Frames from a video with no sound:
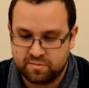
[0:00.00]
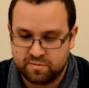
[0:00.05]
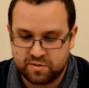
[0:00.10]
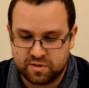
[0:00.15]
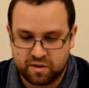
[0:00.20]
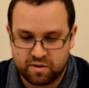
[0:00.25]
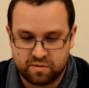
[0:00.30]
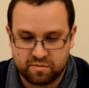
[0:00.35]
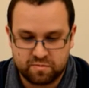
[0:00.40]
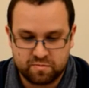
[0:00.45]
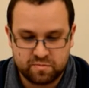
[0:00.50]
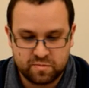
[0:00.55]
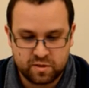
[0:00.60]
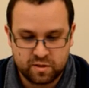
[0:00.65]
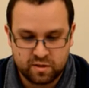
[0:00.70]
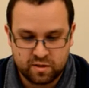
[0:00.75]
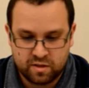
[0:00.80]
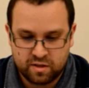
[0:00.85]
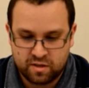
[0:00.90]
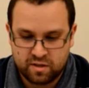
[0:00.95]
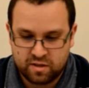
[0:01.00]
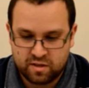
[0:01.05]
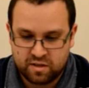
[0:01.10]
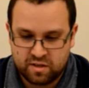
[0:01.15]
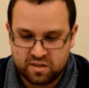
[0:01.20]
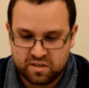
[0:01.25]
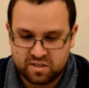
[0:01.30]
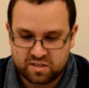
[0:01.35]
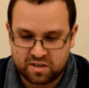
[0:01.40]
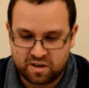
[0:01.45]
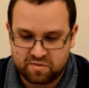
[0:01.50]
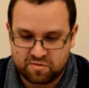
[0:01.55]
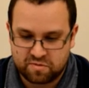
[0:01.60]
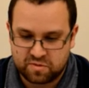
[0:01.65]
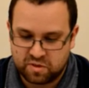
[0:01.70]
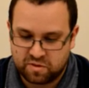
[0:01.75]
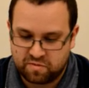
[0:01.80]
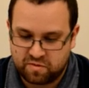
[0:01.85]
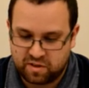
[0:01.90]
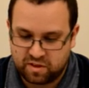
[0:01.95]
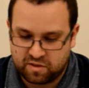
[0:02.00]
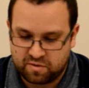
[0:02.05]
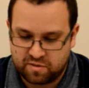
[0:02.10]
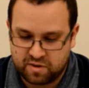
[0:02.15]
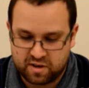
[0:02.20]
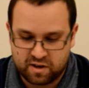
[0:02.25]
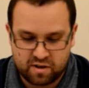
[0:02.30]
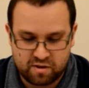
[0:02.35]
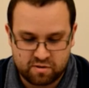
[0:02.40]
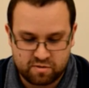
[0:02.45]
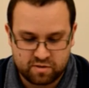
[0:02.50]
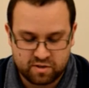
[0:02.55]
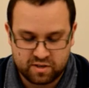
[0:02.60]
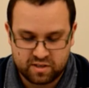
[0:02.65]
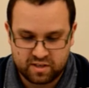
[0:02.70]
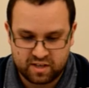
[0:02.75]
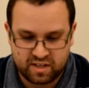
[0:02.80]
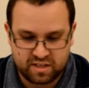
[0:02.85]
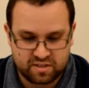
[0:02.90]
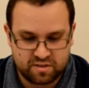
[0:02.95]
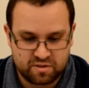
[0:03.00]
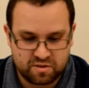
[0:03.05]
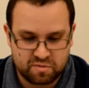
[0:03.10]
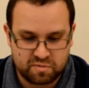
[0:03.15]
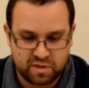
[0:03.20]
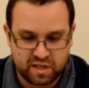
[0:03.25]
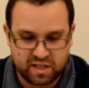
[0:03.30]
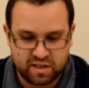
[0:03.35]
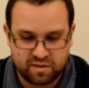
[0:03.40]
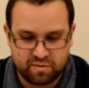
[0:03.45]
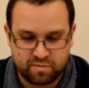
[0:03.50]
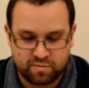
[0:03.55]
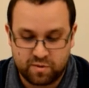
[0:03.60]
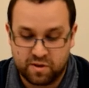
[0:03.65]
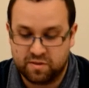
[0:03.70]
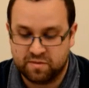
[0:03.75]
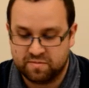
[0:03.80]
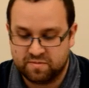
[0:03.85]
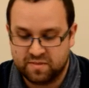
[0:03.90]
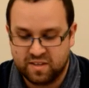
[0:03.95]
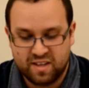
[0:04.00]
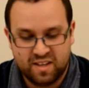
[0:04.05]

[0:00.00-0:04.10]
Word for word: So start from something that we know is not completely, well,